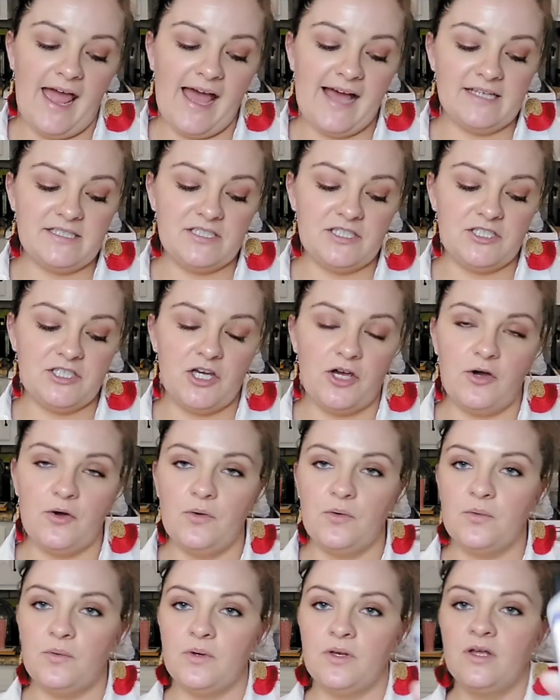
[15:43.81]

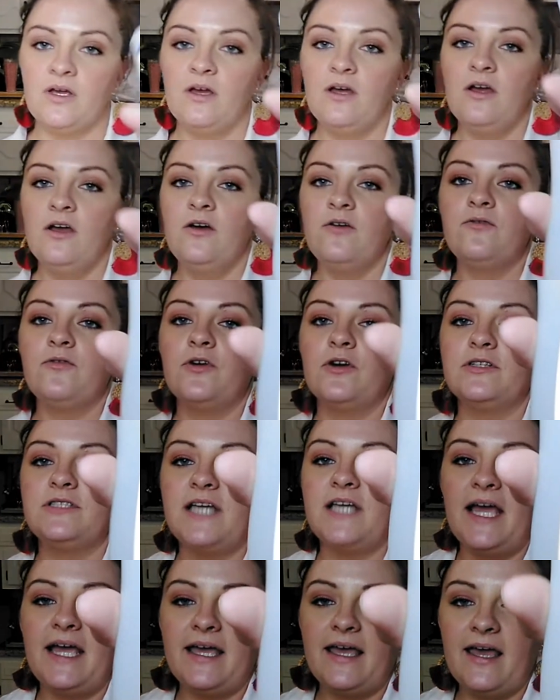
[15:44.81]
acetone for
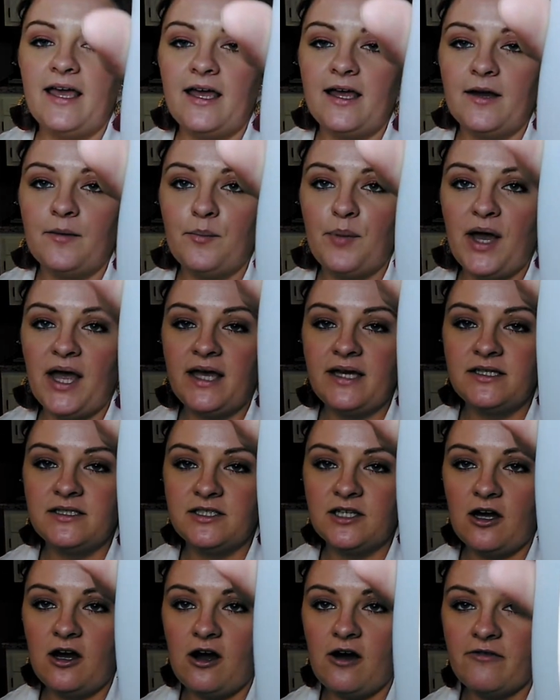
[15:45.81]
taking
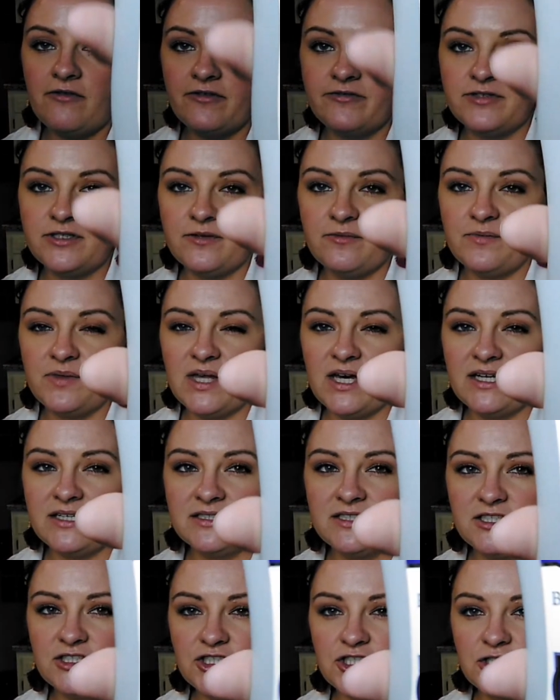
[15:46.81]
paint off of some
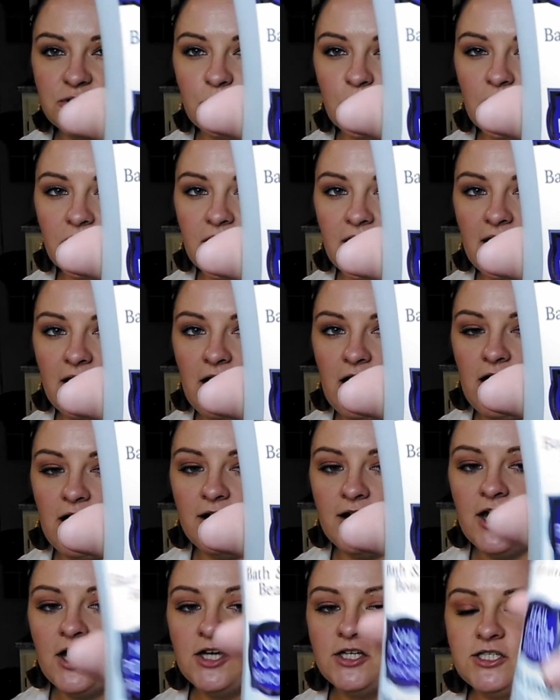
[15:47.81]
things that she's working on.